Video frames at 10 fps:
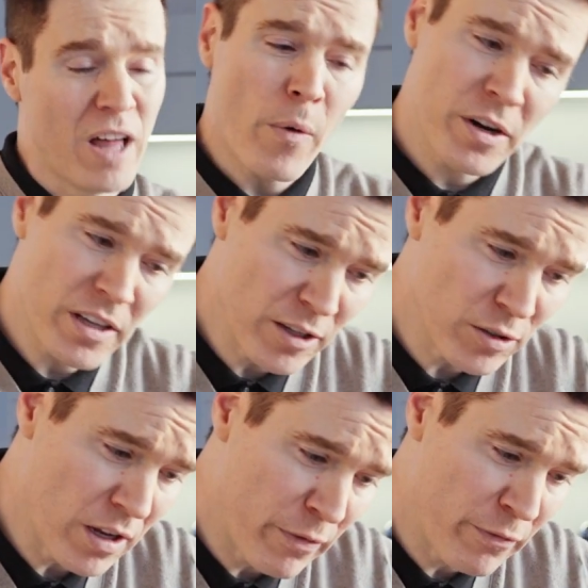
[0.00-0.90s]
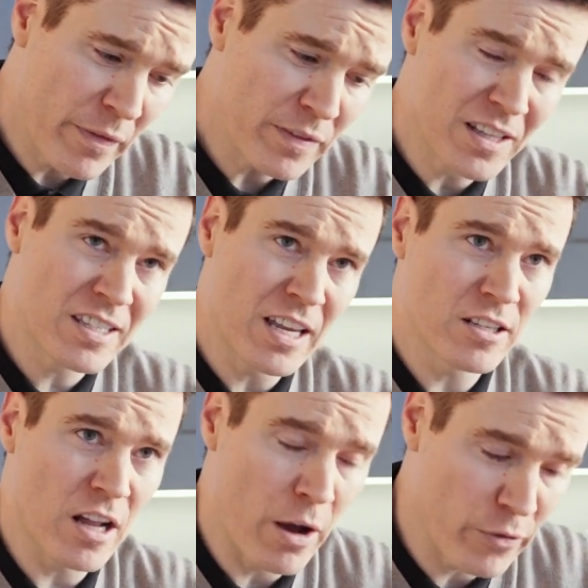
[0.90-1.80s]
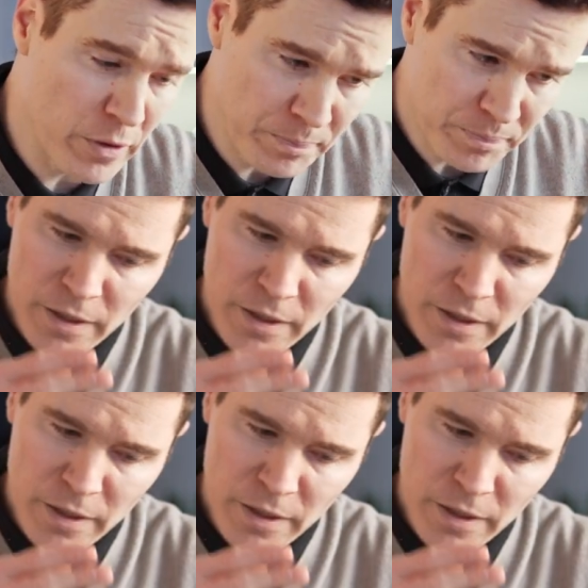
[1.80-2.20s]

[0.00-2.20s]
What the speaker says: now we're down to the 5th and 6th offer.